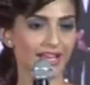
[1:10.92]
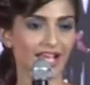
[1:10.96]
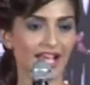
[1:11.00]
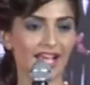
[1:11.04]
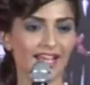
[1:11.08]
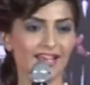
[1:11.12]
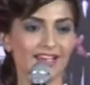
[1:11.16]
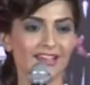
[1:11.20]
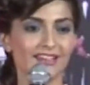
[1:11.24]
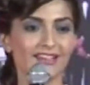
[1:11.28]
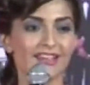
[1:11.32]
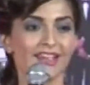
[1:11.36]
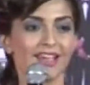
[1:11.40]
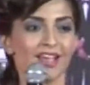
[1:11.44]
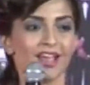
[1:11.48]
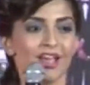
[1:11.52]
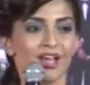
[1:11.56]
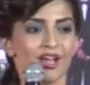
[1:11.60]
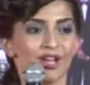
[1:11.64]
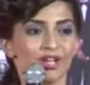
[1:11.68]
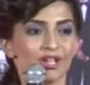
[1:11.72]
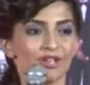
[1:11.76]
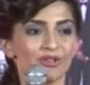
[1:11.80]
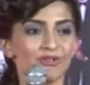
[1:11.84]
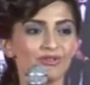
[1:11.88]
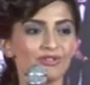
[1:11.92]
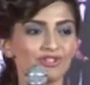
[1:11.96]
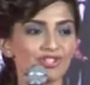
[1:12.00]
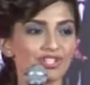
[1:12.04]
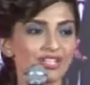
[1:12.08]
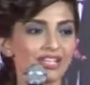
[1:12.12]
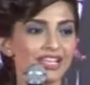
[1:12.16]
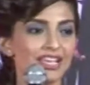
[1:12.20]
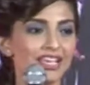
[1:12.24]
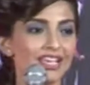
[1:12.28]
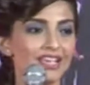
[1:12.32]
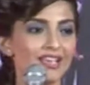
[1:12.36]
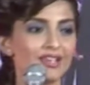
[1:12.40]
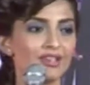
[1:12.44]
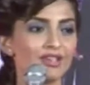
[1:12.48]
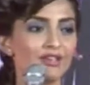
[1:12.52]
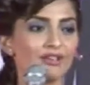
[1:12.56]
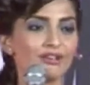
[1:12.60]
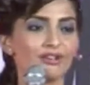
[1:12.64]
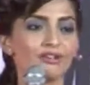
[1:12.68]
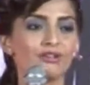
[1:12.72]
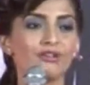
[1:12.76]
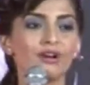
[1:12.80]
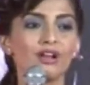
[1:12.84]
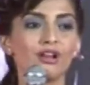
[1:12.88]
And usually, you
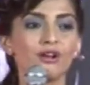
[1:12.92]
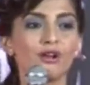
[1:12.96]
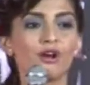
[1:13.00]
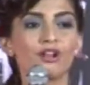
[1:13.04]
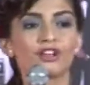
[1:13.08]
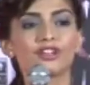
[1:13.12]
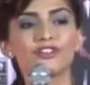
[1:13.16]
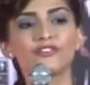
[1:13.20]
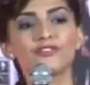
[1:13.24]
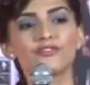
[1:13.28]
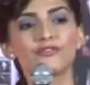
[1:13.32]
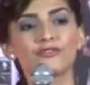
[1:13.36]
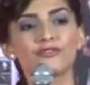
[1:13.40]
know, a lot of